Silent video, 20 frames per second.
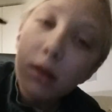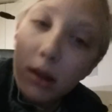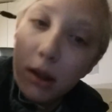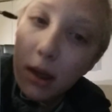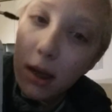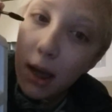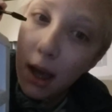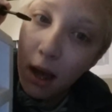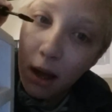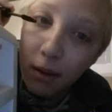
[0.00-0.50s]
So
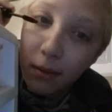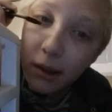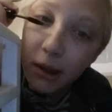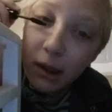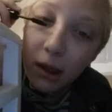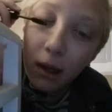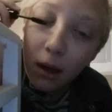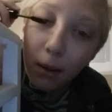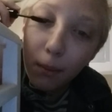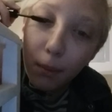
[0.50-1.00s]
yeah, I'm just
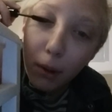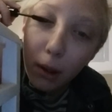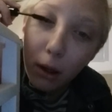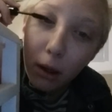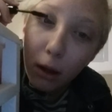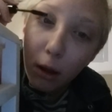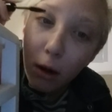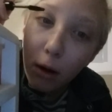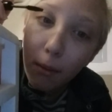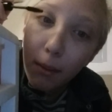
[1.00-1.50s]
gonna put a
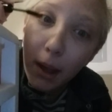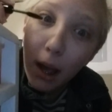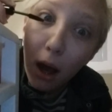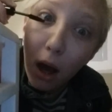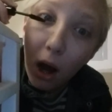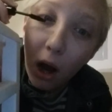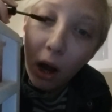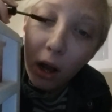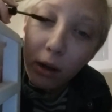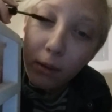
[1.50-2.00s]
little bit
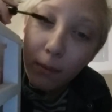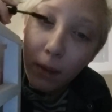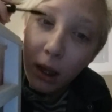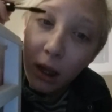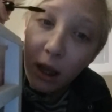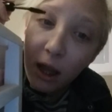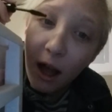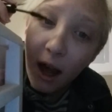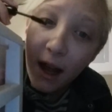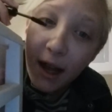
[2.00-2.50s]
on, but
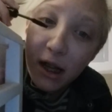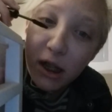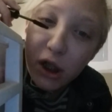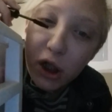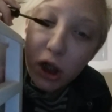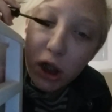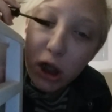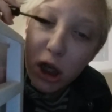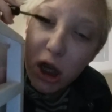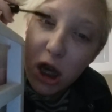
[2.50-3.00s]
I'll
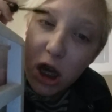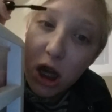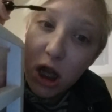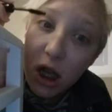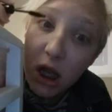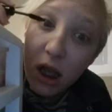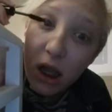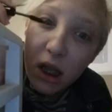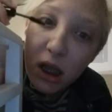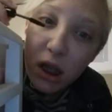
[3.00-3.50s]
show you.